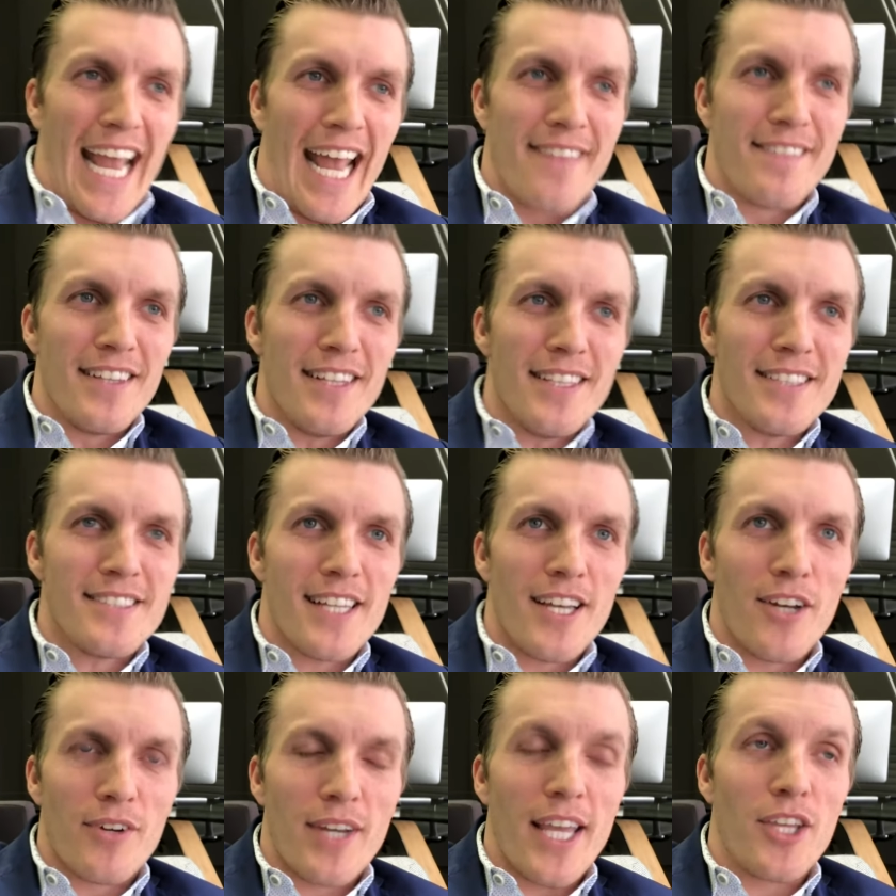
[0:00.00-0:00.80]
And then let's
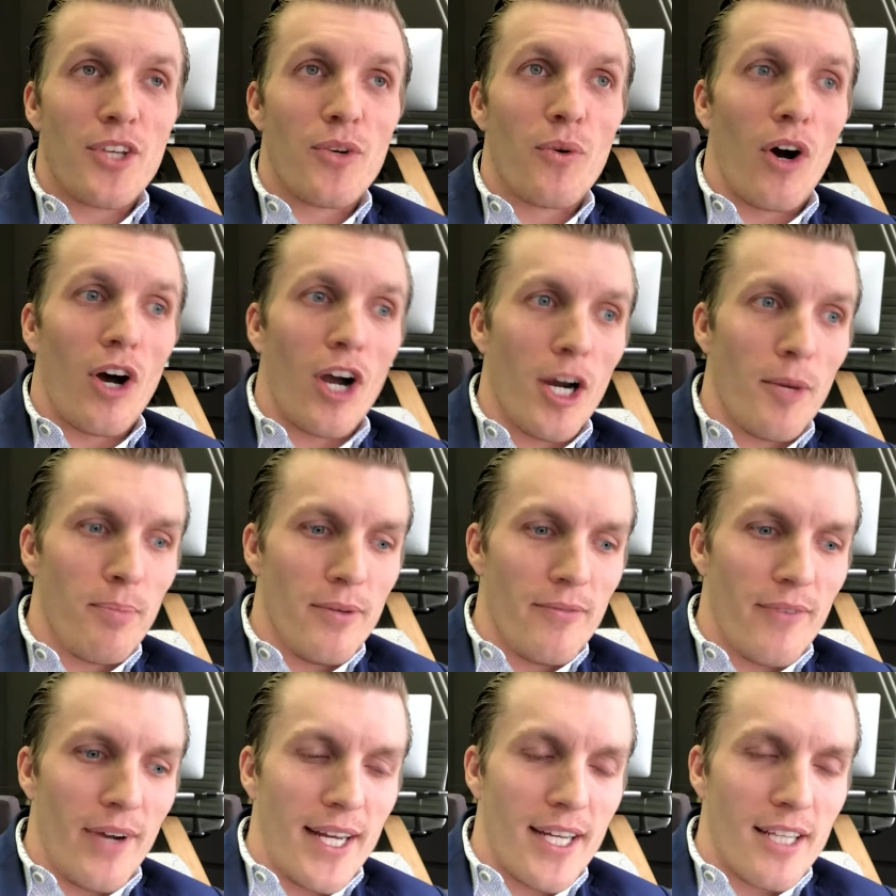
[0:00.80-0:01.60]
say, okay, you are
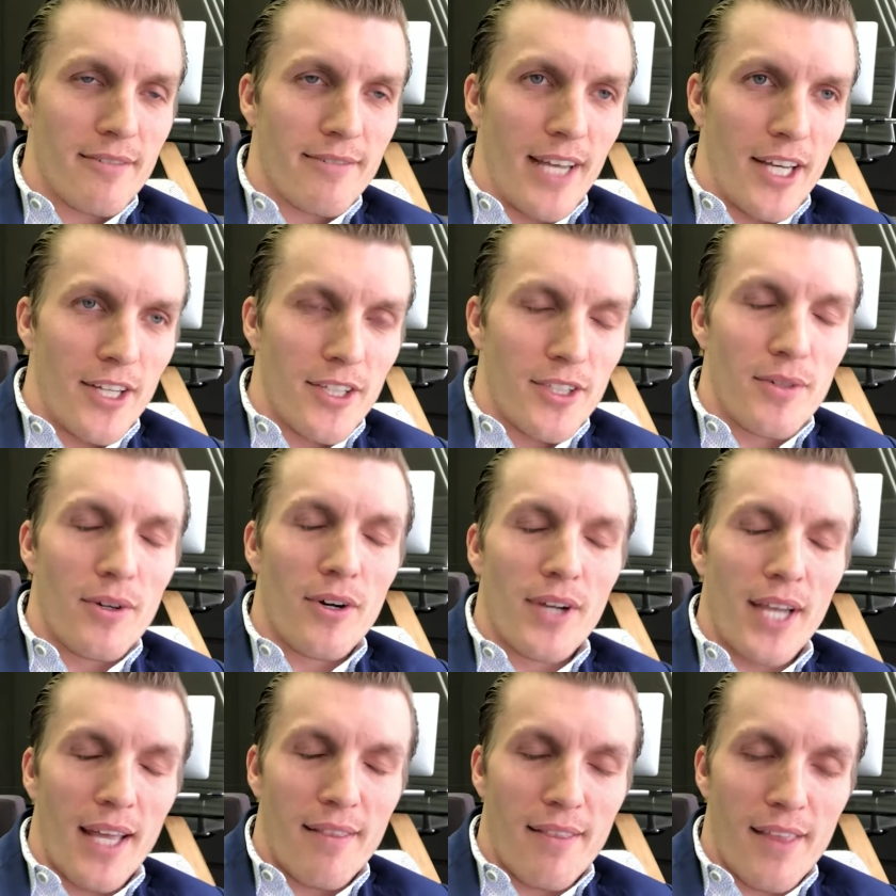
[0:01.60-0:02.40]
providing value.
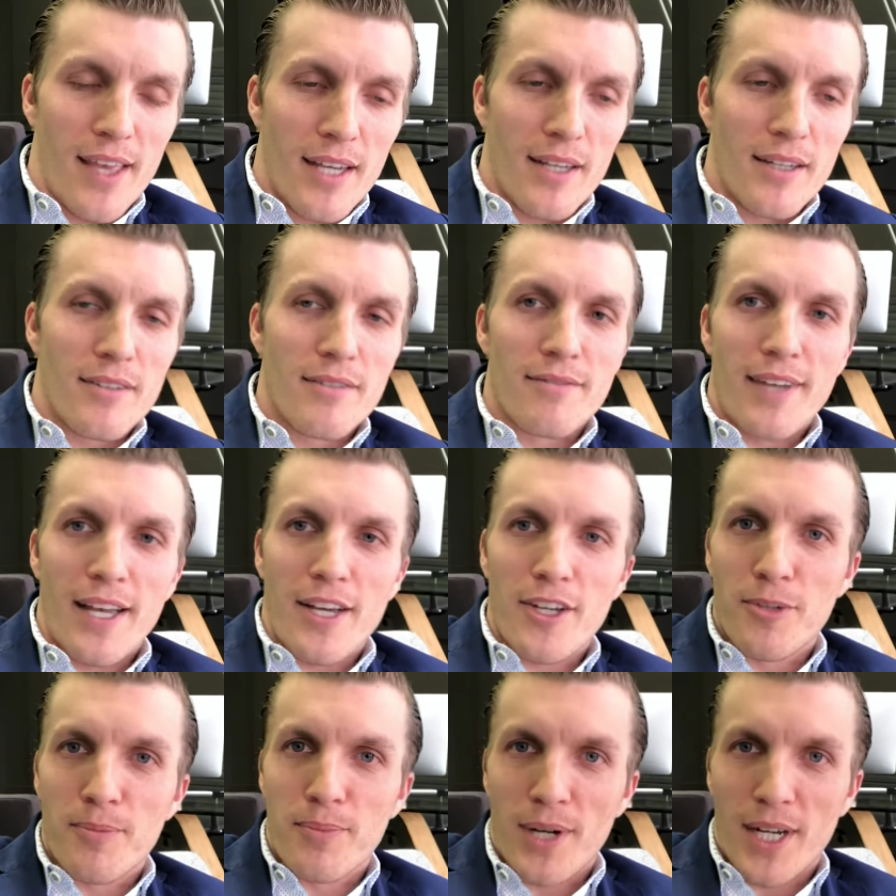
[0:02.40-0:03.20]
Okay, then
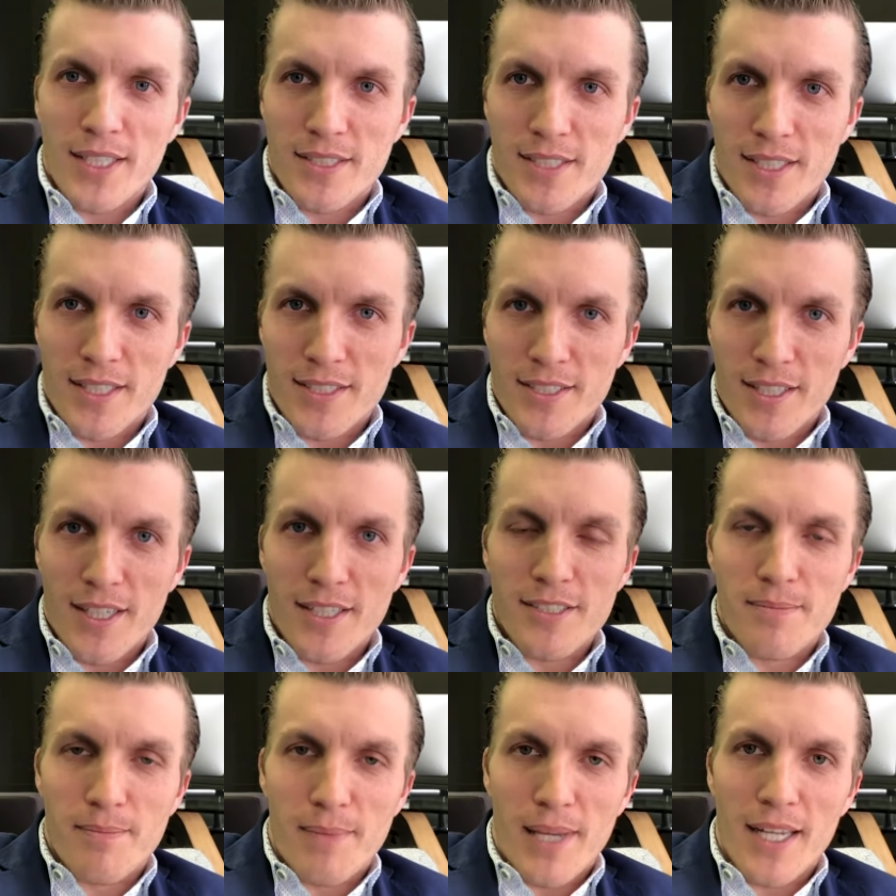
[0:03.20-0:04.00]
value pricing
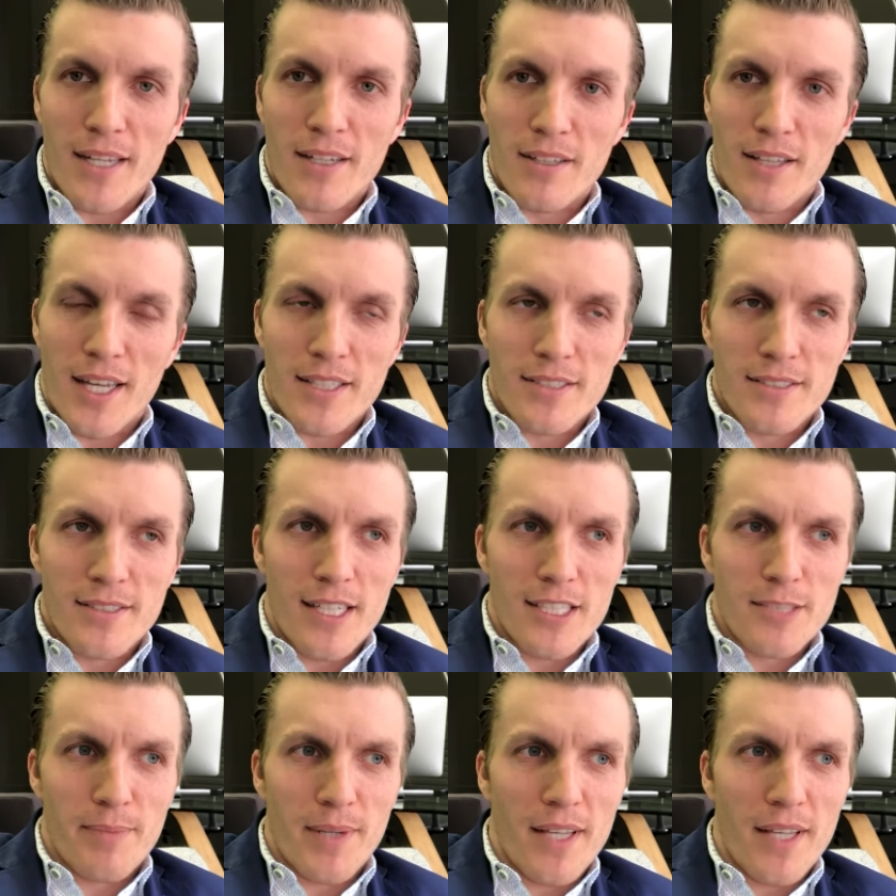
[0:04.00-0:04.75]
does make a lot of sense.